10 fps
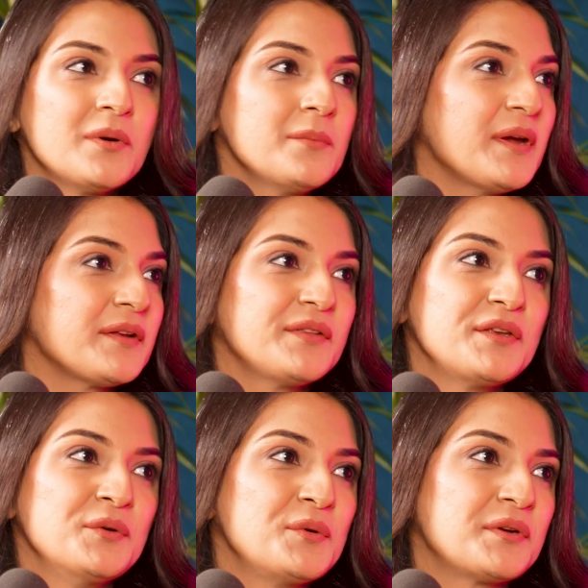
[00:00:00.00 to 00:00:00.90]
no one better
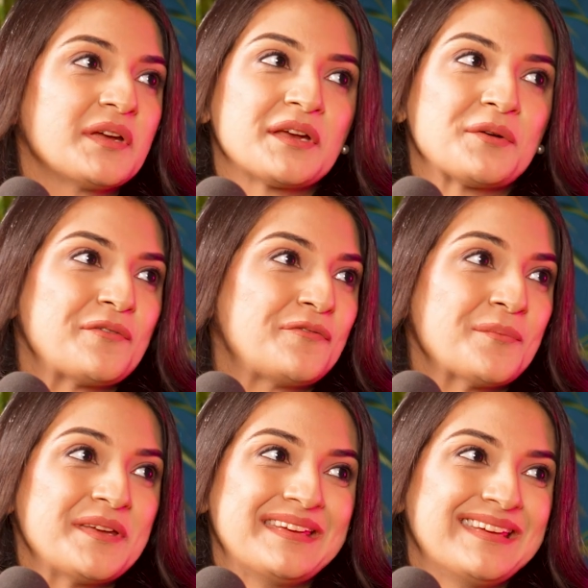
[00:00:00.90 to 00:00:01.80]
than you could kick it off
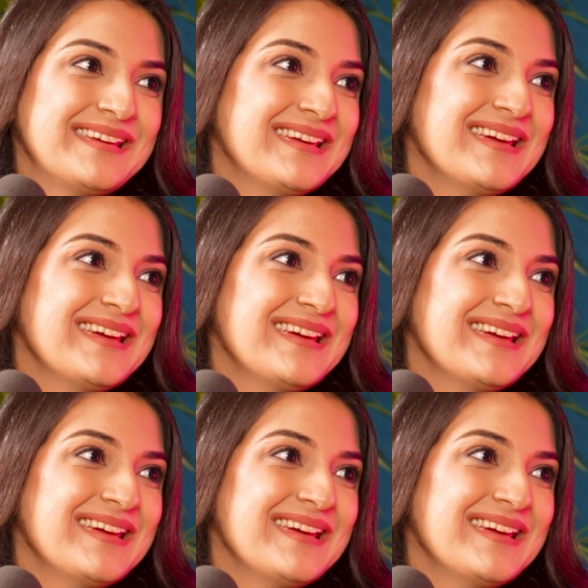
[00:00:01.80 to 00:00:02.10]
for me.